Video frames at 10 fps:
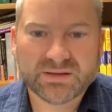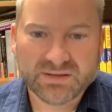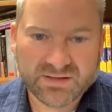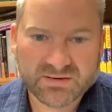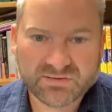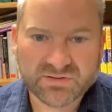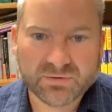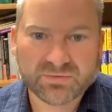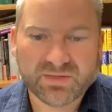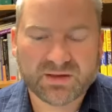And
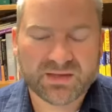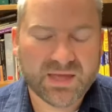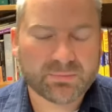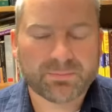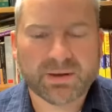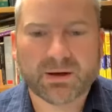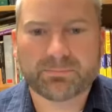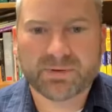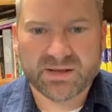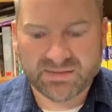so that came
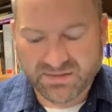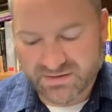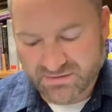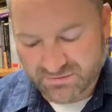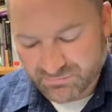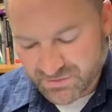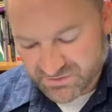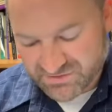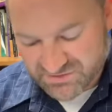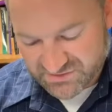about by the end of
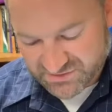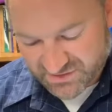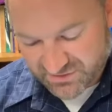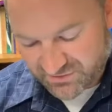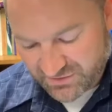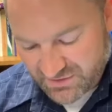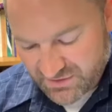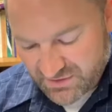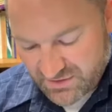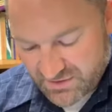Moses' life.
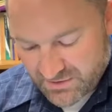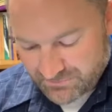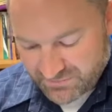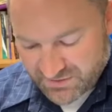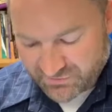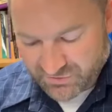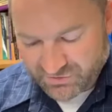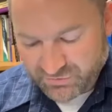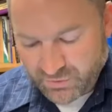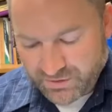
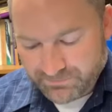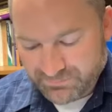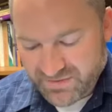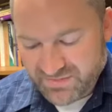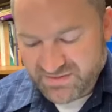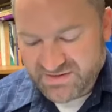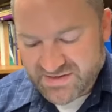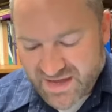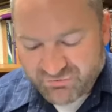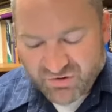Verse 4 the
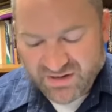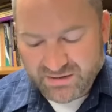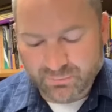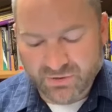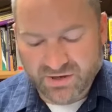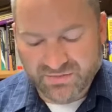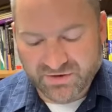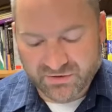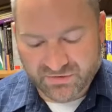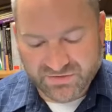Nephilim were on
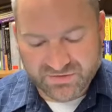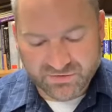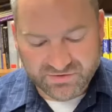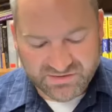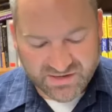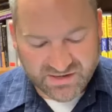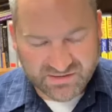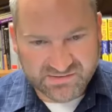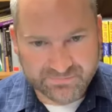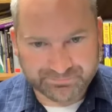the earth in those
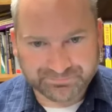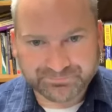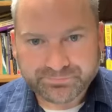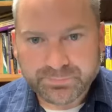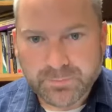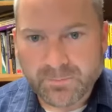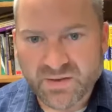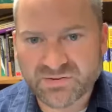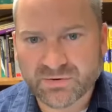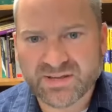days.
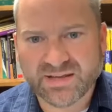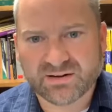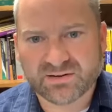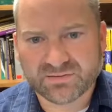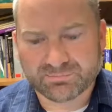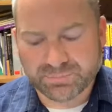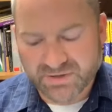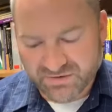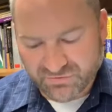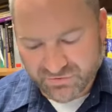So again,
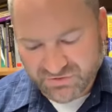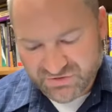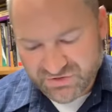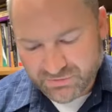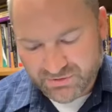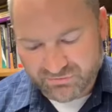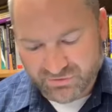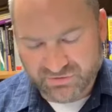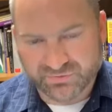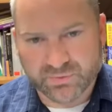putting verse 2 and
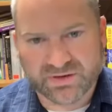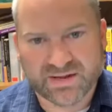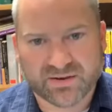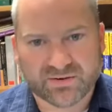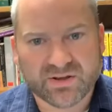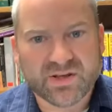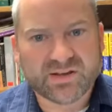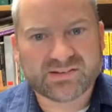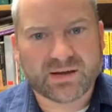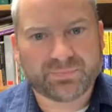verse 4 together,
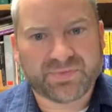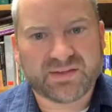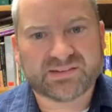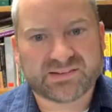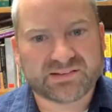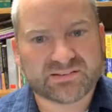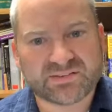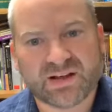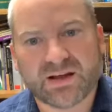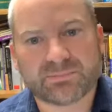some think sons of
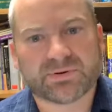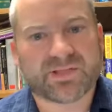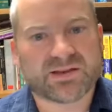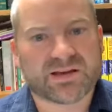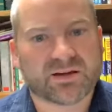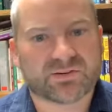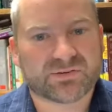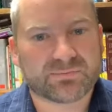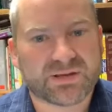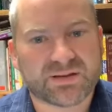God made the daughters
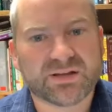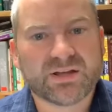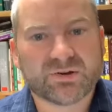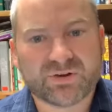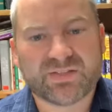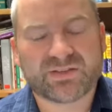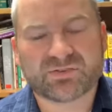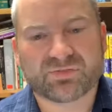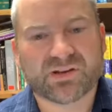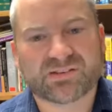of men create
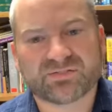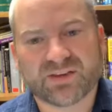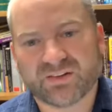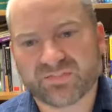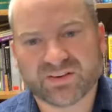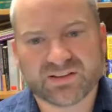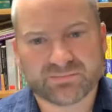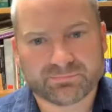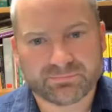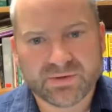this race of
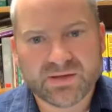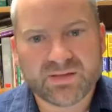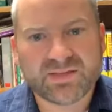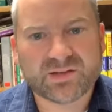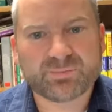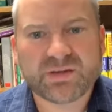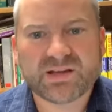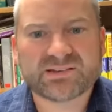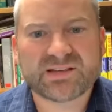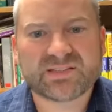Nephilim. And that's
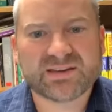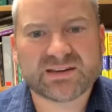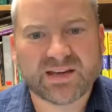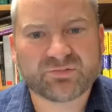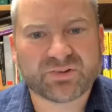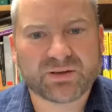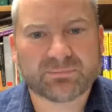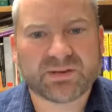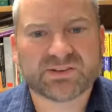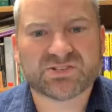because they think Nephilim
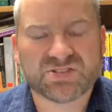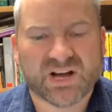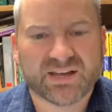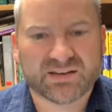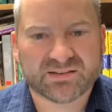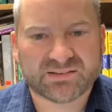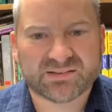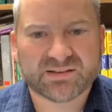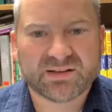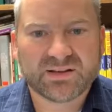means
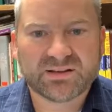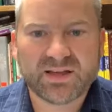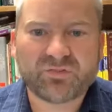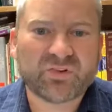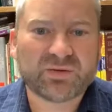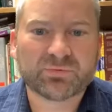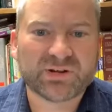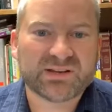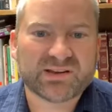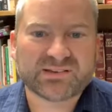giants. Nephilim
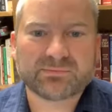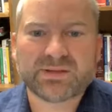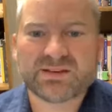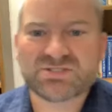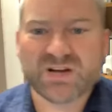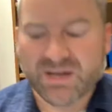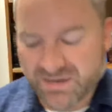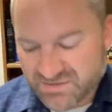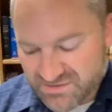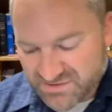really doesn't mean
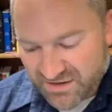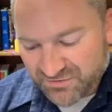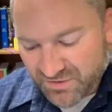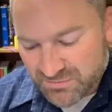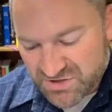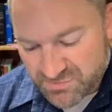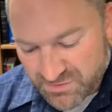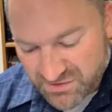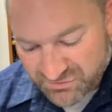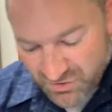giants. Nephilim just
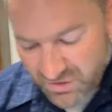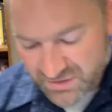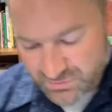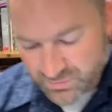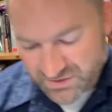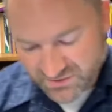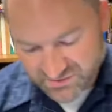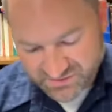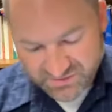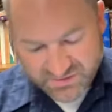means fallen
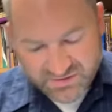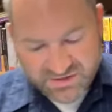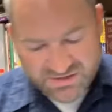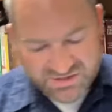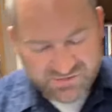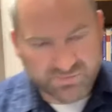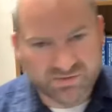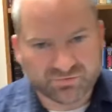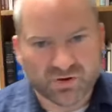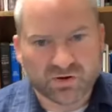ones. It just
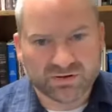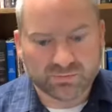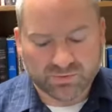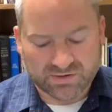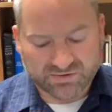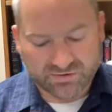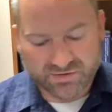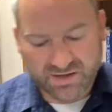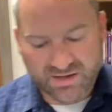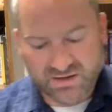means fallen ones,
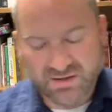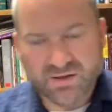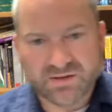okay?